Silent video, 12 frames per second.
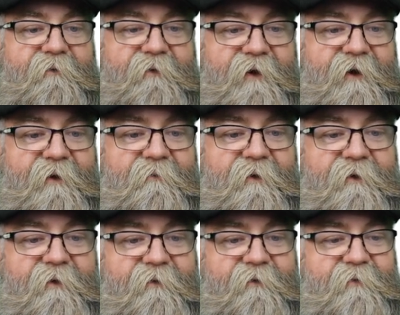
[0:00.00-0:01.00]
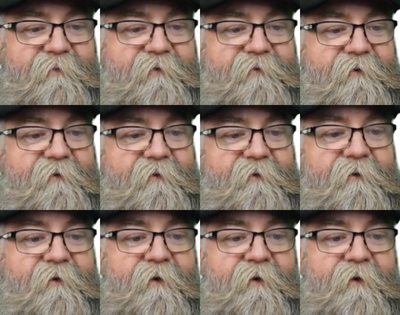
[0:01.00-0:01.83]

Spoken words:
thyme, cinnamon sugar.